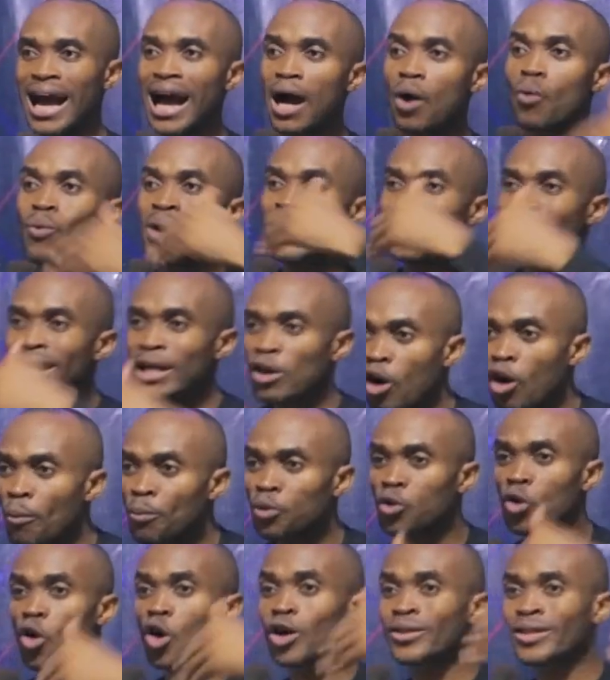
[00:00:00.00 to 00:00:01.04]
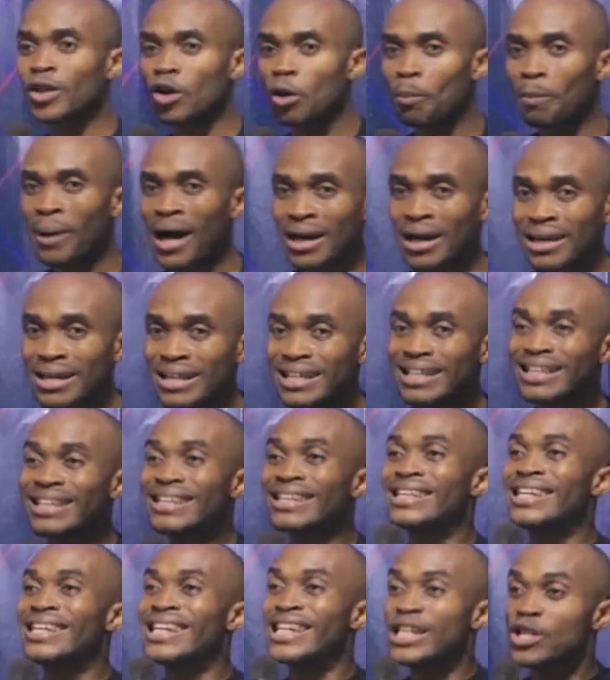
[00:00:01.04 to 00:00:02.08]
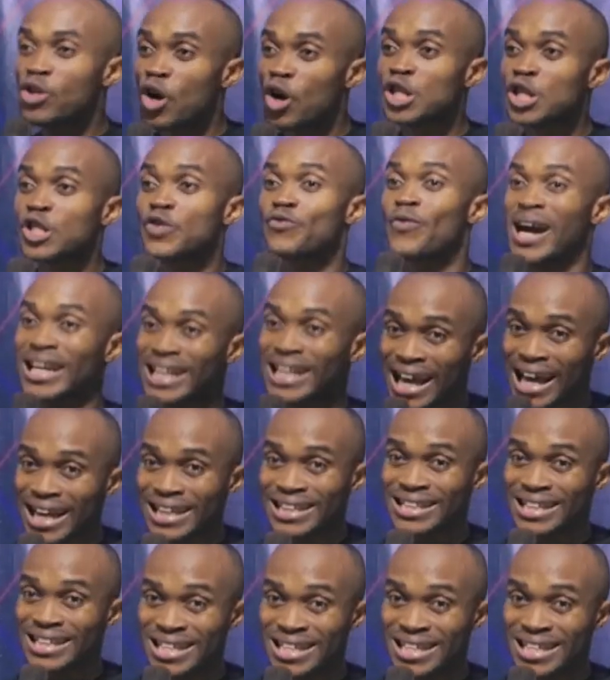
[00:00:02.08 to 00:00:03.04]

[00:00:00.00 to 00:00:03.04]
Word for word: And when they come to altar of Baal, Gideon's father